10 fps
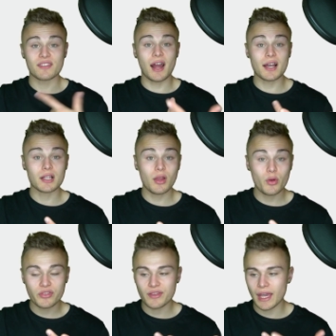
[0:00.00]
It's not
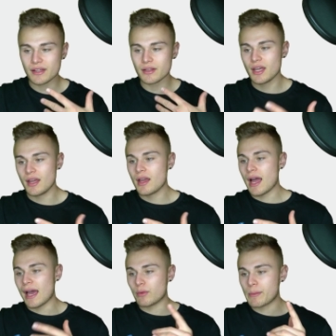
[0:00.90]
closed yet,
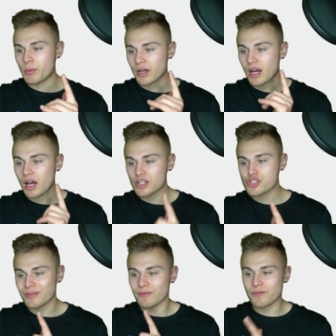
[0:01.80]
and we bought
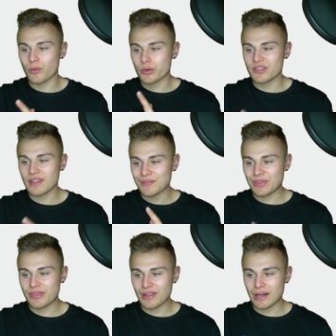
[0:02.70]

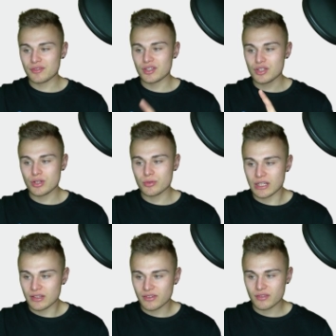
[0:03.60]
147,000
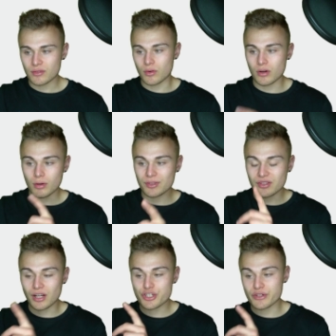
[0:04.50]
units, or
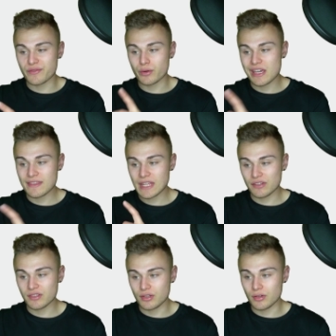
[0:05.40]
almost
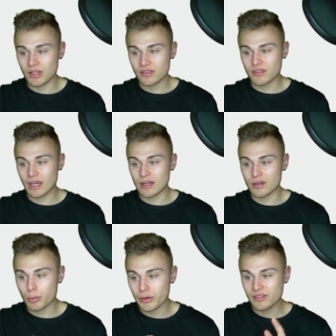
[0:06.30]
148,000 units,
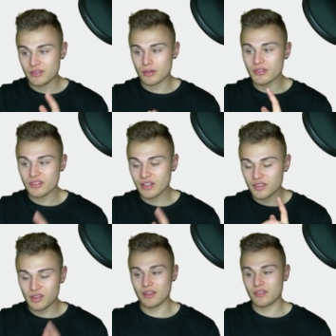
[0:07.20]
at
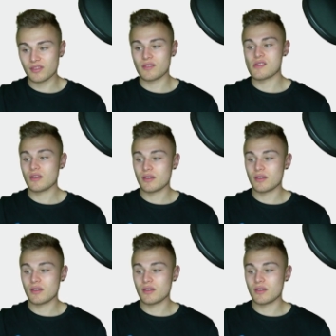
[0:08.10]
0.06 cents.